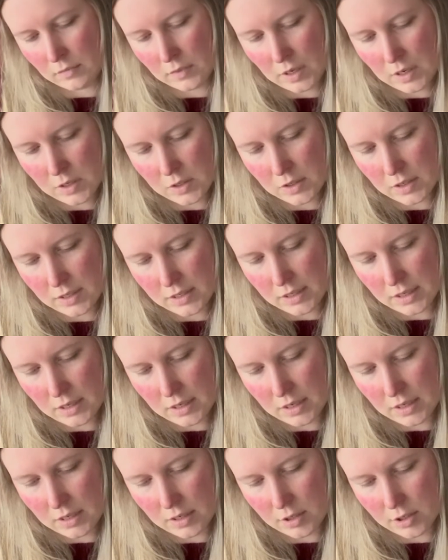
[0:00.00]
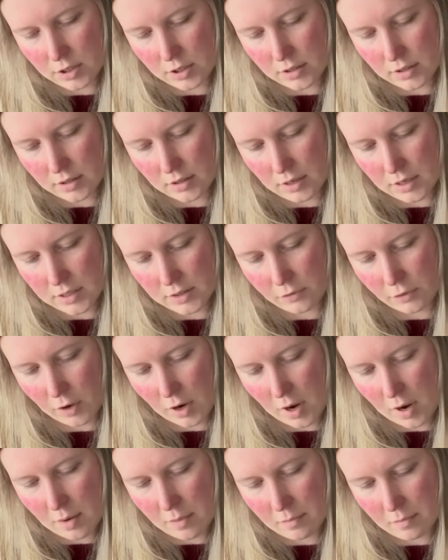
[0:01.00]
So this is
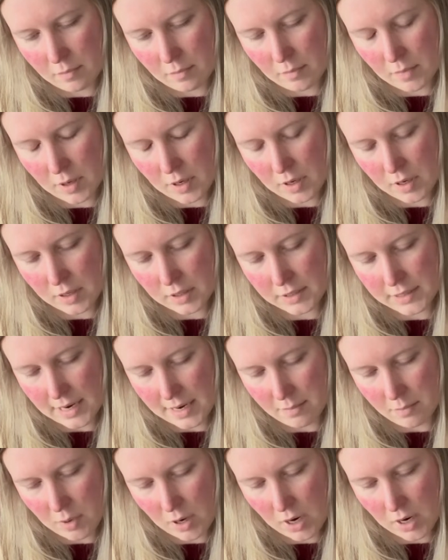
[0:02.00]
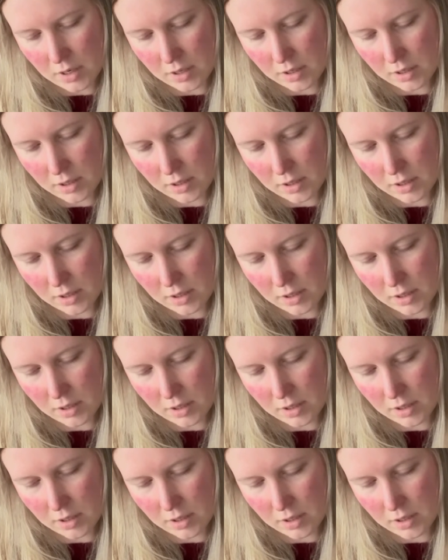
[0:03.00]
from Denmark,